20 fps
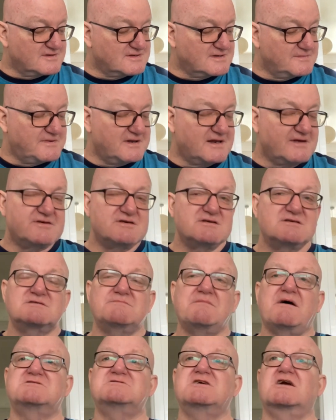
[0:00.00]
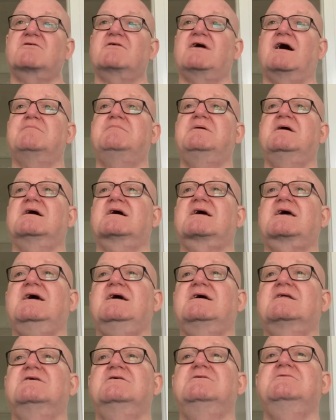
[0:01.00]
was a bit of a smash and grab, but
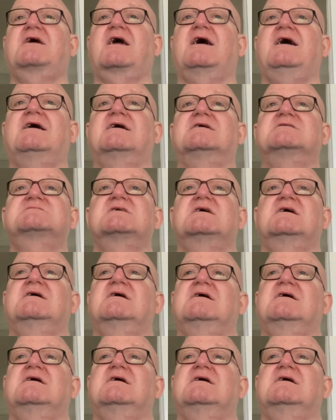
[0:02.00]
again, who cares?